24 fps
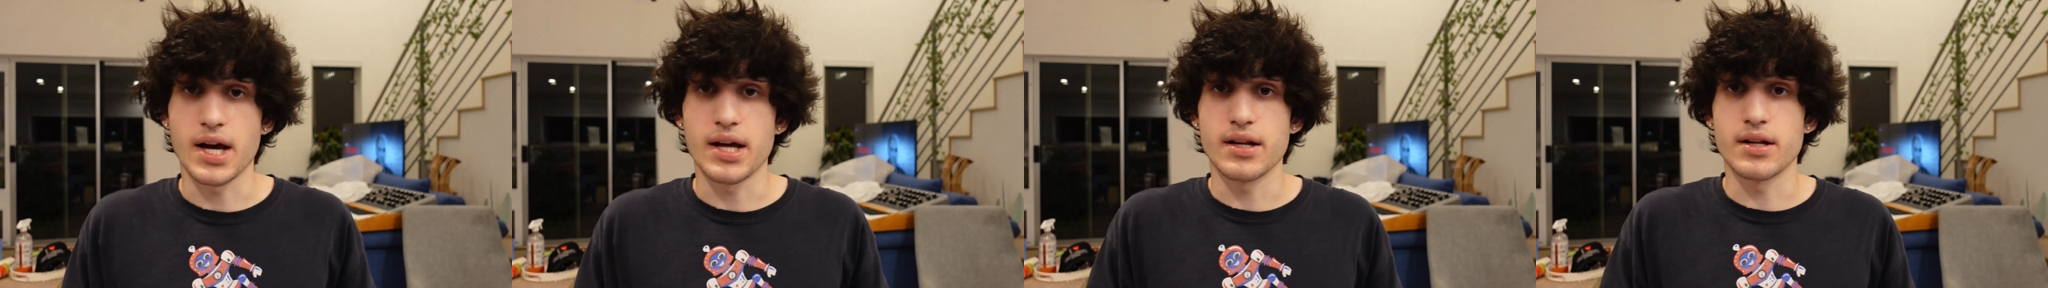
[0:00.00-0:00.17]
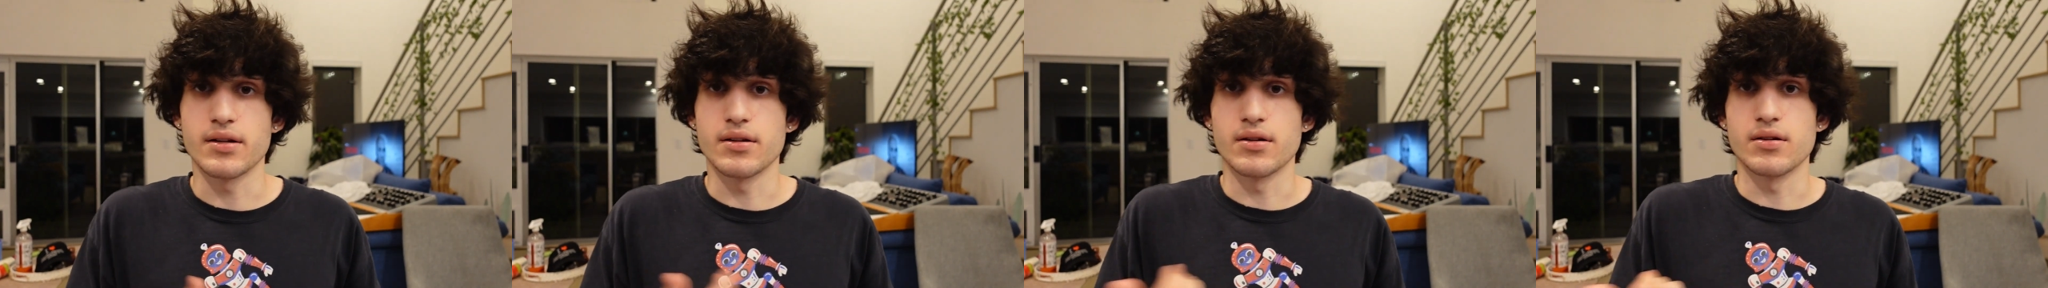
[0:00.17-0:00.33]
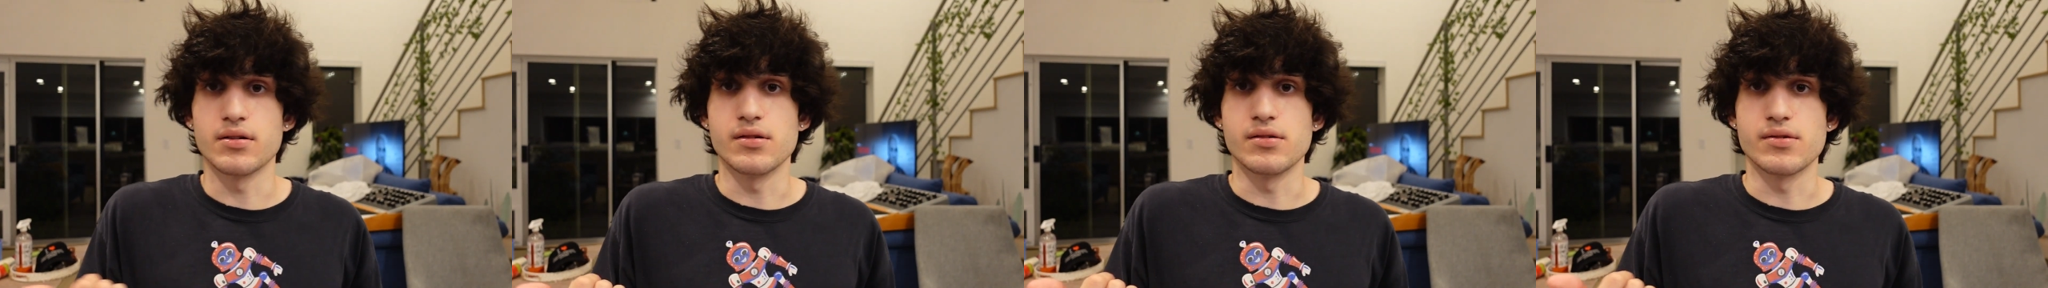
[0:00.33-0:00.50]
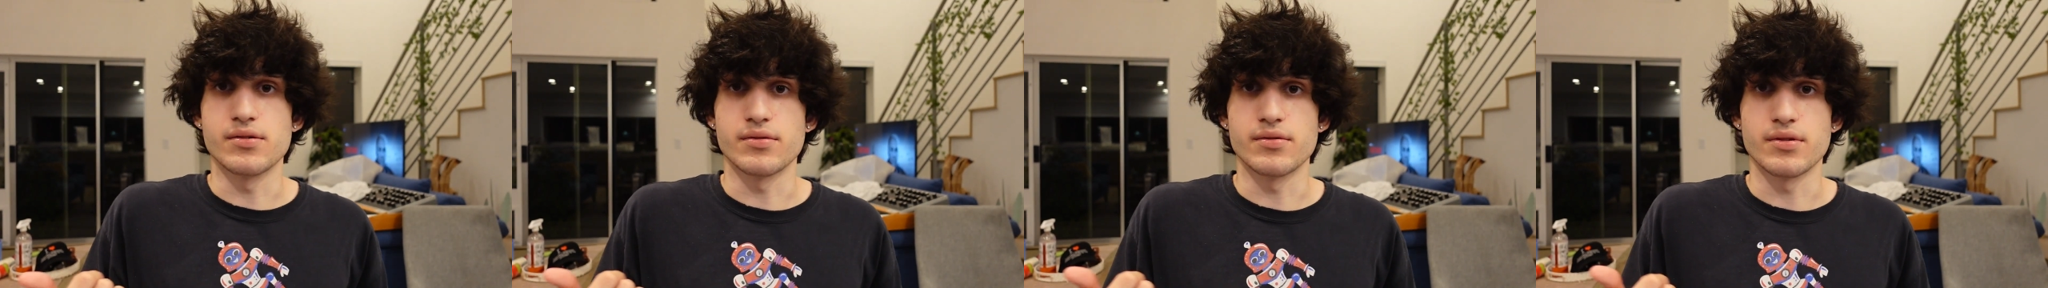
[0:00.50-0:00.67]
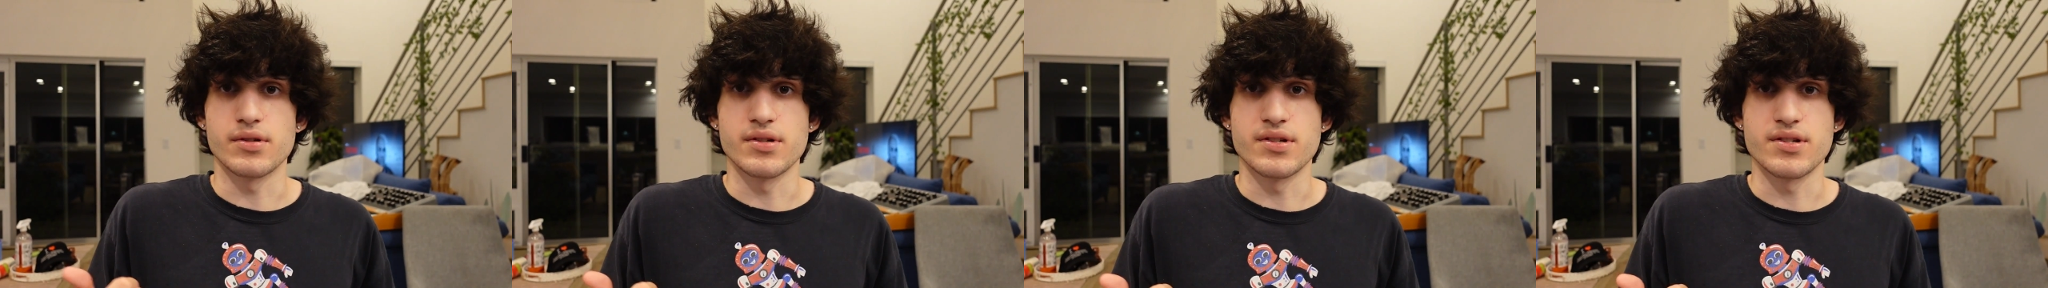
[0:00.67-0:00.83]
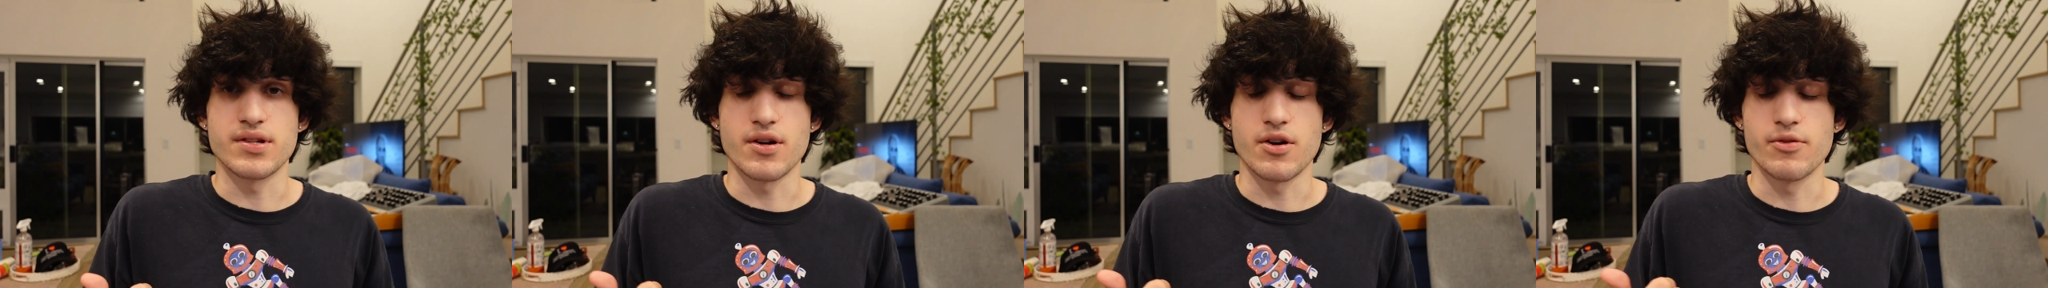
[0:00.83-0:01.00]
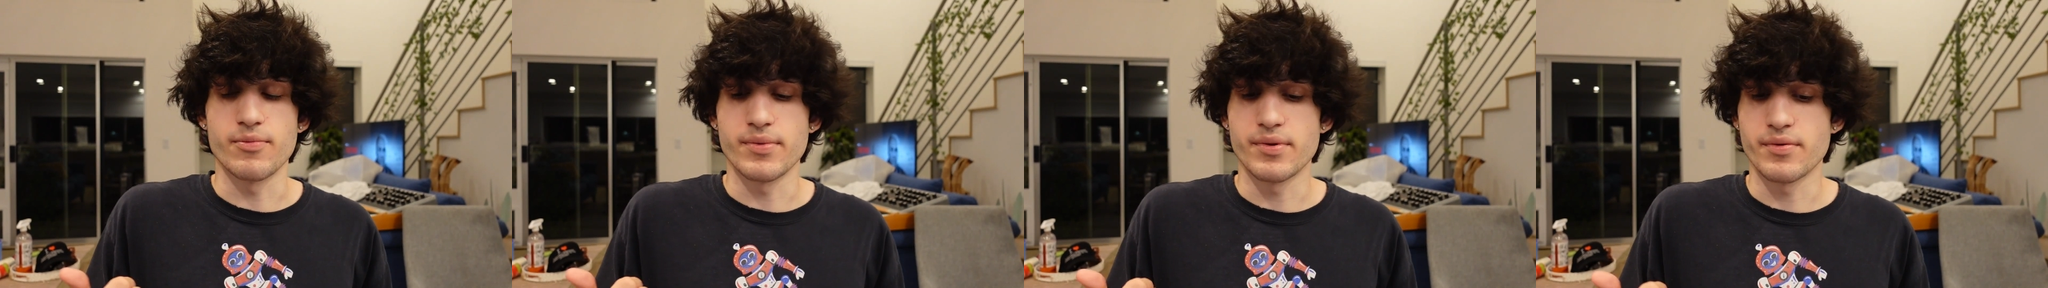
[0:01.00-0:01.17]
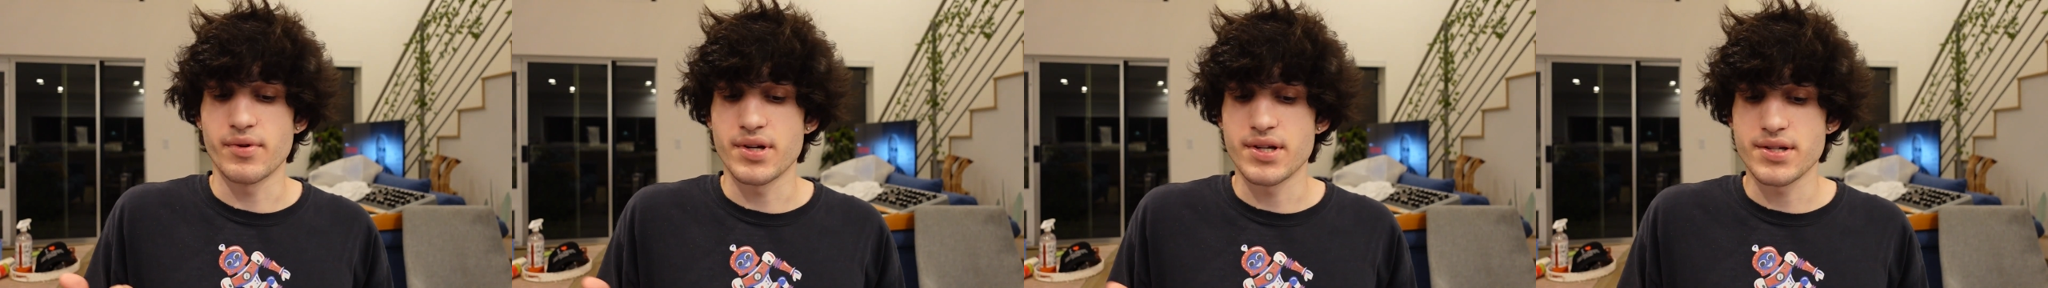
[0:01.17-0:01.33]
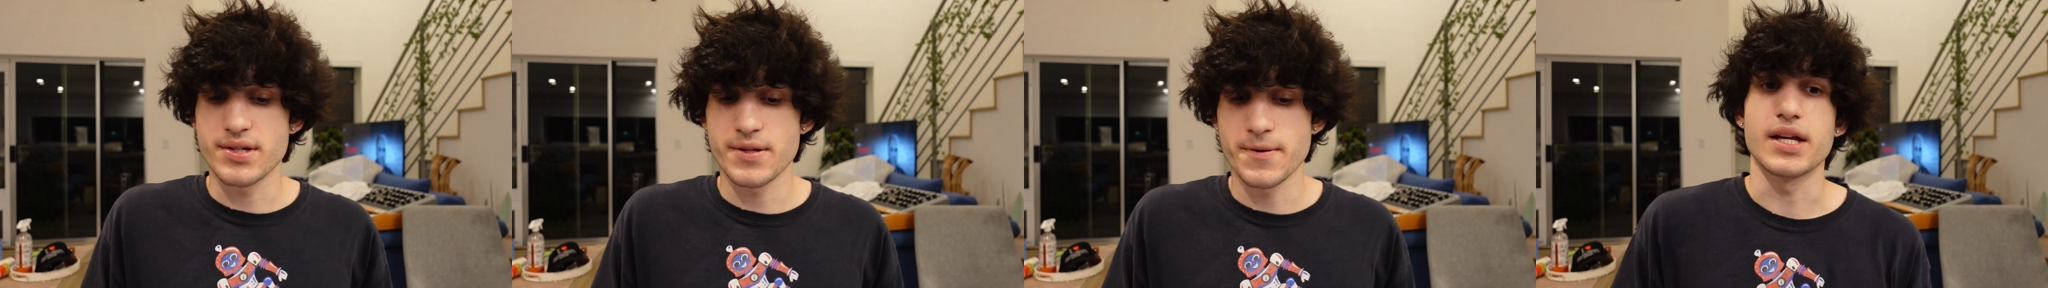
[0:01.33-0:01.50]
I didn't know his homie
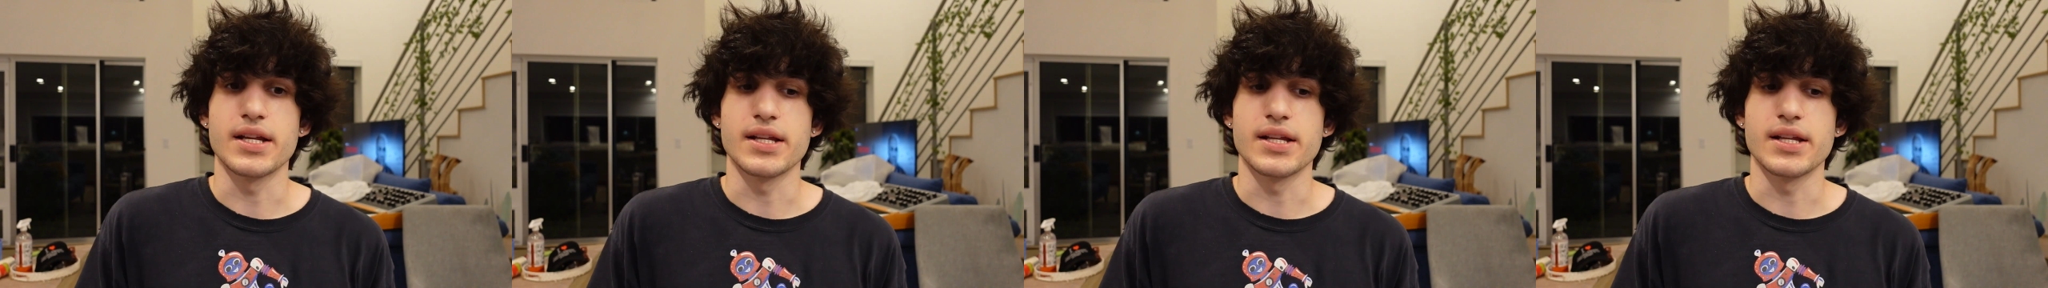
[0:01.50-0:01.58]
was,